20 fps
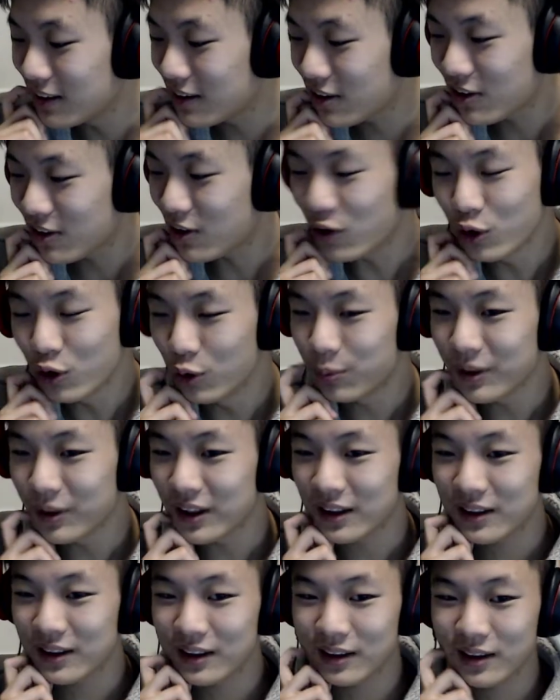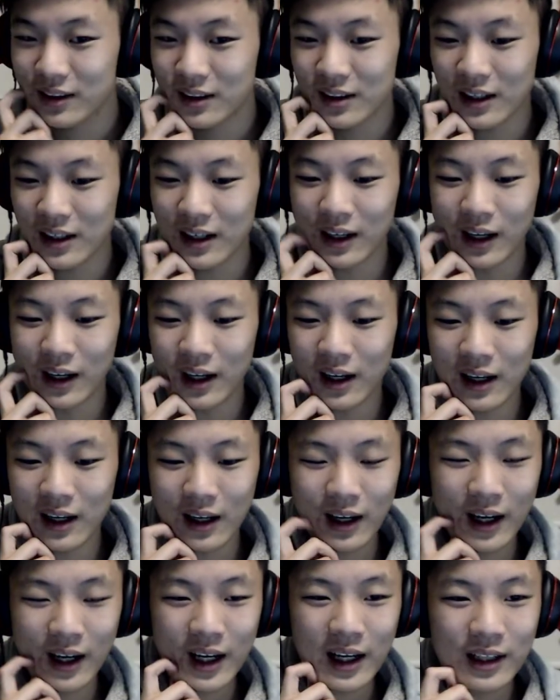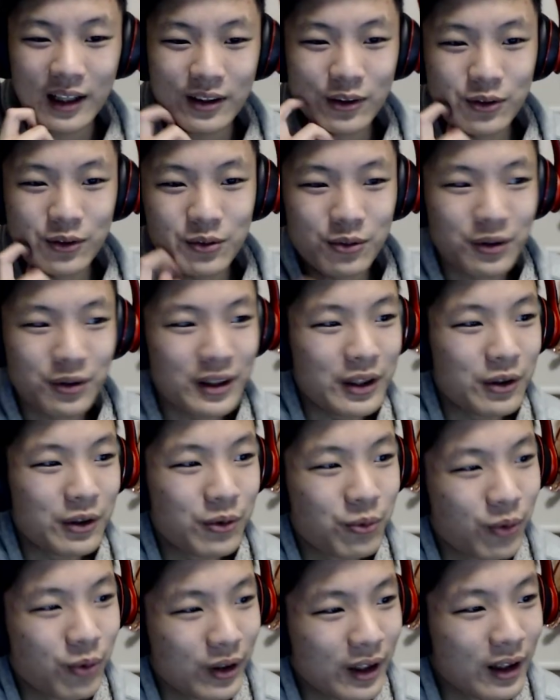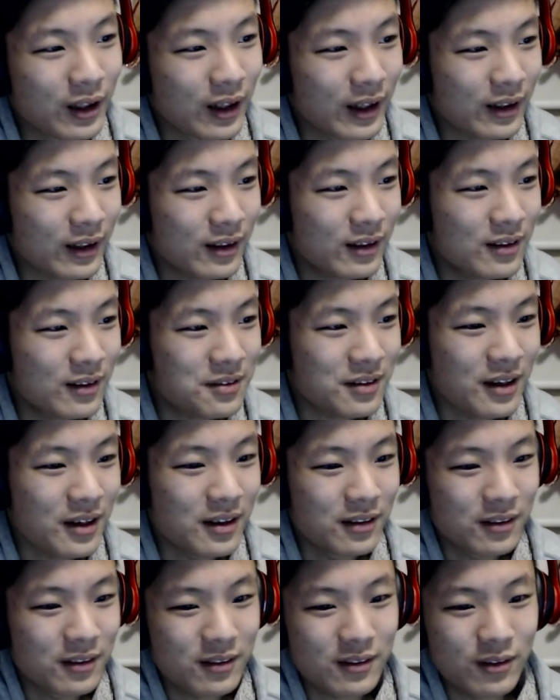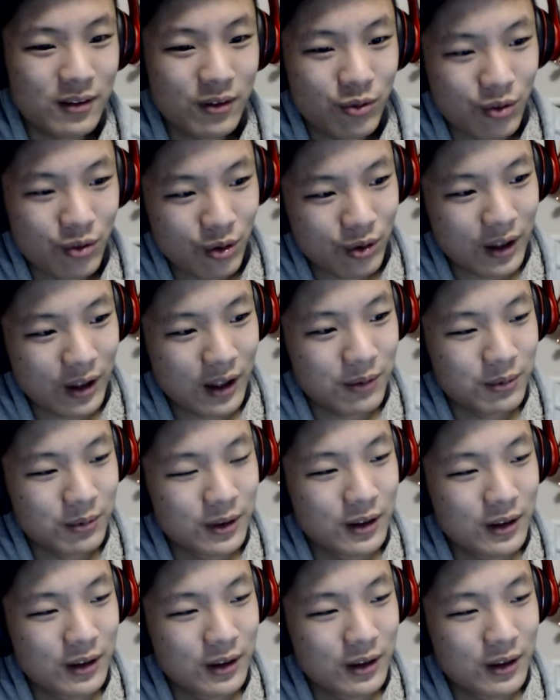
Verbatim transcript: Cubic. Uh, ah, I don't really want to like say his real name,